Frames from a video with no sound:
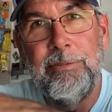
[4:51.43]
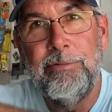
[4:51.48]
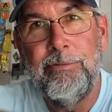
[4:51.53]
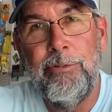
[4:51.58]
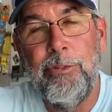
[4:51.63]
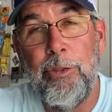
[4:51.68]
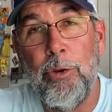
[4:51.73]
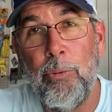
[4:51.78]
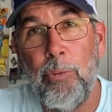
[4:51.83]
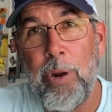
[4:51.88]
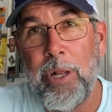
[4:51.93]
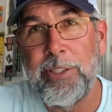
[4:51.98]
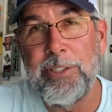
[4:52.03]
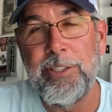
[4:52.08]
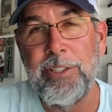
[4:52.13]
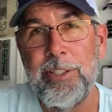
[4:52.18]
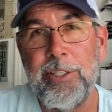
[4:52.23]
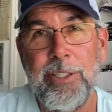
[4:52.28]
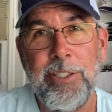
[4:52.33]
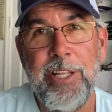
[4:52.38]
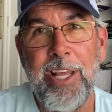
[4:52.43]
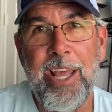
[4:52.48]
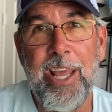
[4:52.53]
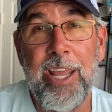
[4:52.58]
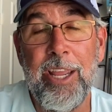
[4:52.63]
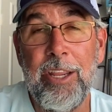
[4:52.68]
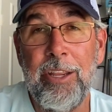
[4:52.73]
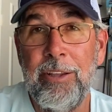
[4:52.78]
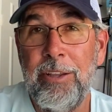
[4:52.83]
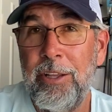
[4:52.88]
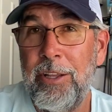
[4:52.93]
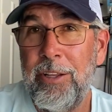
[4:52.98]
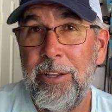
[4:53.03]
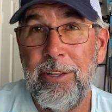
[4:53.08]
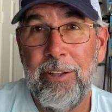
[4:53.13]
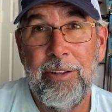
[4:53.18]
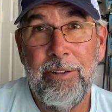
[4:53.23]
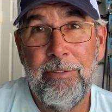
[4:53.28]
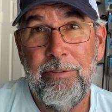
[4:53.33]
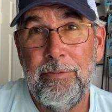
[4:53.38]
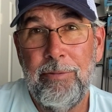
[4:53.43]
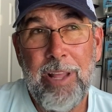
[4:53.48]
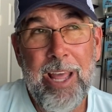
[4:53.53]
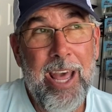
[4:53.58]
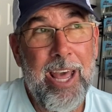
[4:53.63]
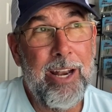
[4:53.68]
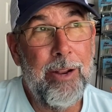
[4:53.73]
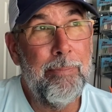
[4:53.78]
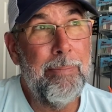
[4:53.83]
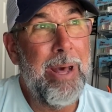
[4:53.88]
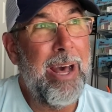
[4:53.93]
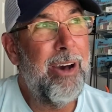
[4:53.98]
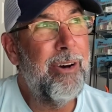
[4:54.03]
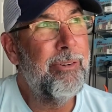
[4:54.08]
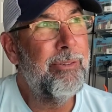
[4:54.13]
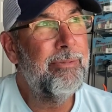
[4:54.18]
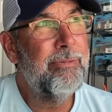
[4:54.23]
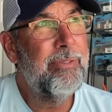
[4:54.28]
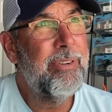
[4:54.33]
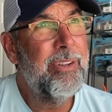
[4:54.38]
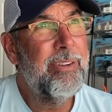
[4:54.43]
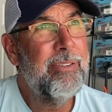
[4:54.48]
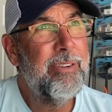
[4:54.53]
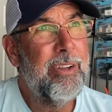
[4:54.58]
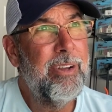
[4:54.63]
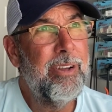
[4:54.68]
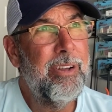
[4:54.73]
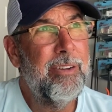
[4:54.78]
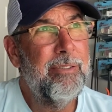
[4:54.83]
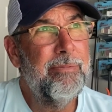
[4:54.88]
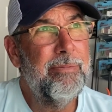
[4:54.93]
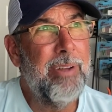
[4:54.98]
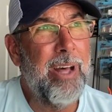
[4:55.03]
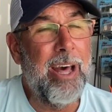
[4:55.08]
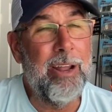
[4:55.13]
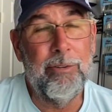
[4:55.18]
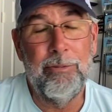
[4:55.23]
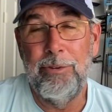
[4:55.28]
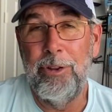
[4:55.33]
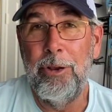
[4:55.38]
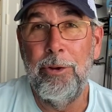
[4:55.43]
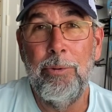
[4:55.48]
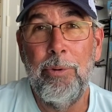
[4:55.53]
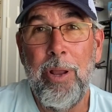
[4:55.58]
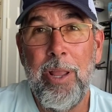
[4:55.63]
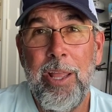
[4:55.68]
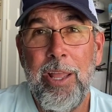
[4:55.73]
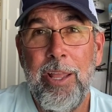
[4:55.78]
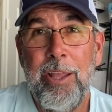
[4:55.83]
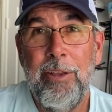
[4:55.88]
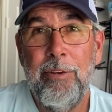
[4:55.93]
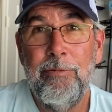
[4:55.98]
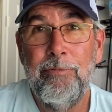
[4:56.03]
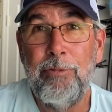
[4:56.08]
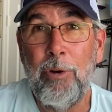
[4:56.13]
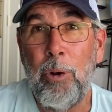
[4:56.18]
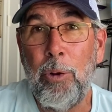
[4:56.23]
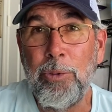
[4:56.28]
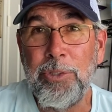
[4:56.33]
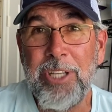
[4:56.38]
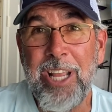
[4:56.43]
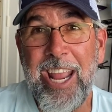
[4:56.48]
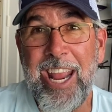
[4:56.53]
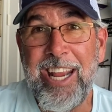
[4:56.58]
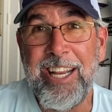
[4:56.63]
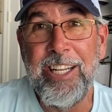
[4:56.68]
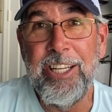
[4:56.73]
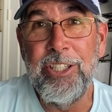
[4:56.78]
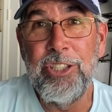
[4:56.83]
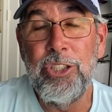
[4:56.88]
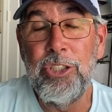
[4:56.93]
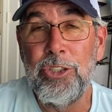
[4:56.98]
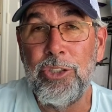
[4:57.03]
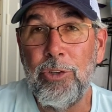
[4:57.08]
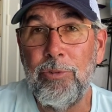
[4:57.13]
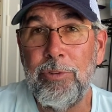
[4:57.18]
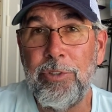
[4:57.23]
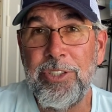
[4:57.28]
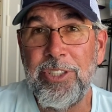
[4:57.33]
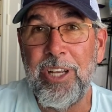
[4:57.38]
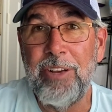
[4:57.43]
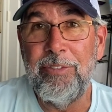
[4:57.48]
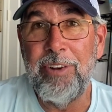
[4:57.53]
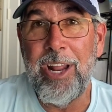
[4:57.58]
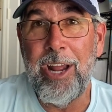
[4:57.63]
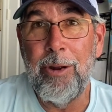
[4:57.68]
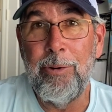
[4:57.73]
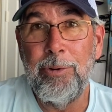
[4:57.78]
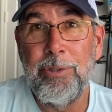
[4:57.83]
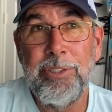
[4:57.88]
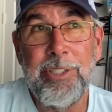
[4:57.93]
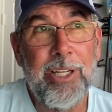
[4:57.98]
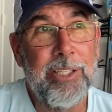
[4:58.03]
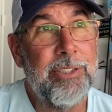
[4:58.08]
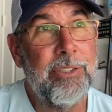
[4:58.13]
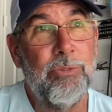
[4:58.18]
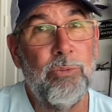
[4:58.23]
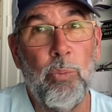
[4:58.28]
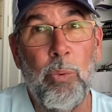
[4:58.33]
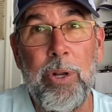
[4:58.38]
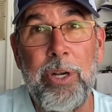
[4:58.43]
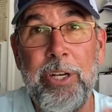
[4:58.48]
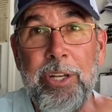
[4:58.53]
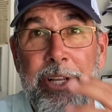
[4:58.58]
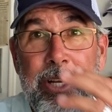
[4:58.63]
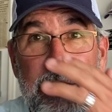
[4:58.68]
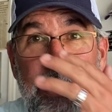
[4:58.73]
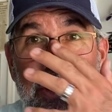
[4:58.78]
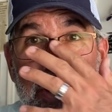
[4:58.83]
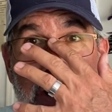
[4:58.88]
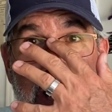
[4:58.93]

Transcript: the rest of the day at about, I don't know, falls 8 inches over 7 hours. That's what, an inch an